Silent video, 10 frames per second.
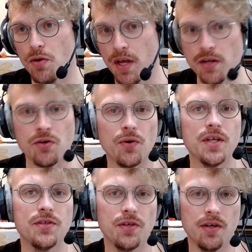
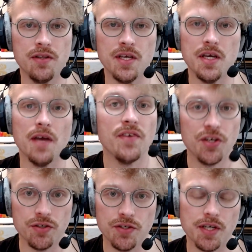increase the
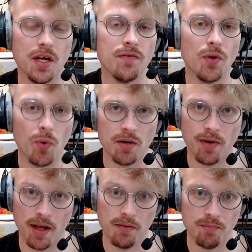efficiency of the
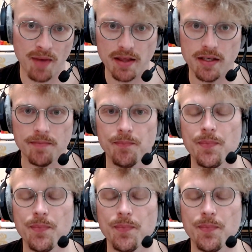one-pot method,